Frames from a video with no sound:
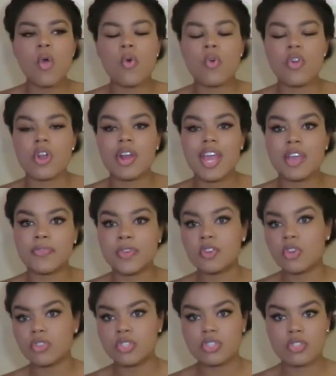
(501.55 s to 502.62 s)
or if
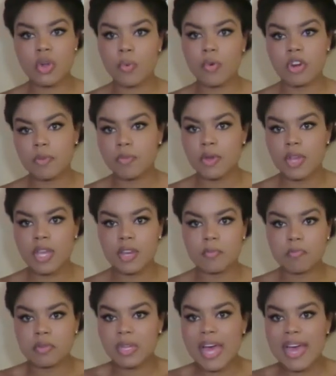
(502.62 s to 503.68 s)
you just don't want to
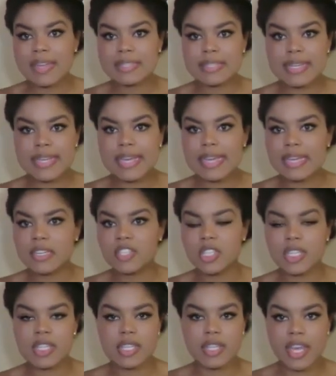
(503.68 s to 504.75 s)
put plastic
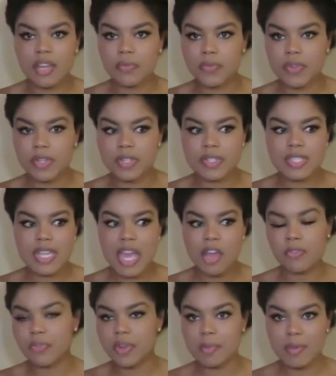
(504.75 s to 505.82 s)
into the landfills
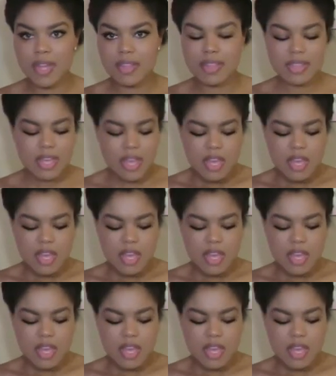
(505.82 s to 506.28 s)
every month.